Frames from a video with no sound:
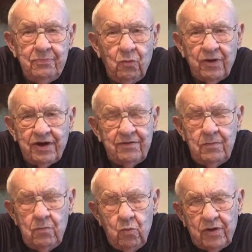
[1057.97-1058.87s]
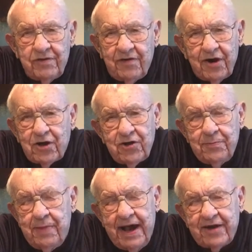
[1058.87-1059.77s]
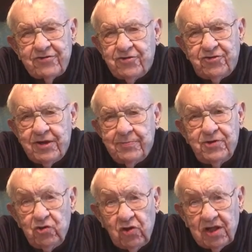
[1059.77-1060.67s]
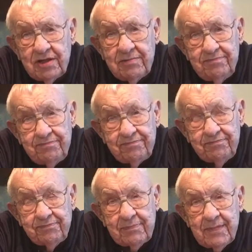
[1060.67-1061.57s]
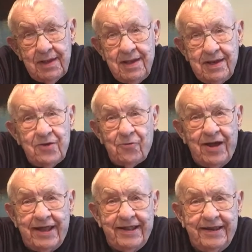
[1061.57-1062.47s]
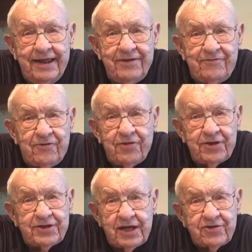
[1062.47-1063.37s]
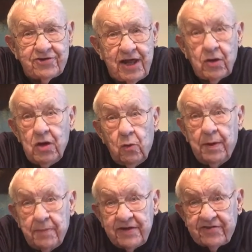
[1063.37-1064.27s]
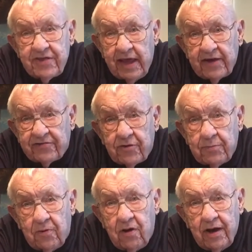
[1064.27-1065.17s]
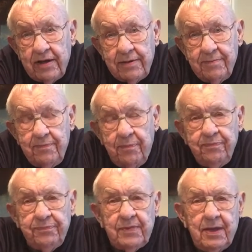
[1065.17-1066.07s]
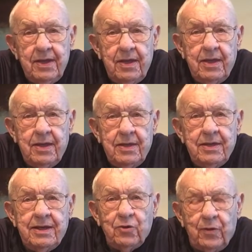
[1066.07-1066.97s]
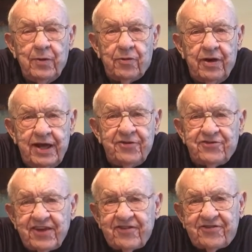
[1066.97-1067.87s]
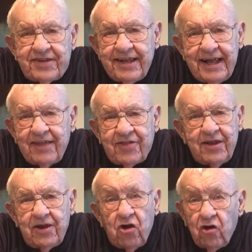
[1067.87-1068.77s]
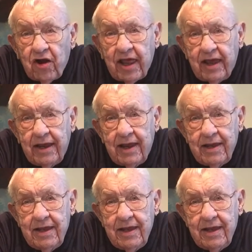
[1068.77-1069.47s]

One of our good backs, Jim Doolin, ran it in for the touchdown. We missed the extra point, and we were ahead 6-0 early.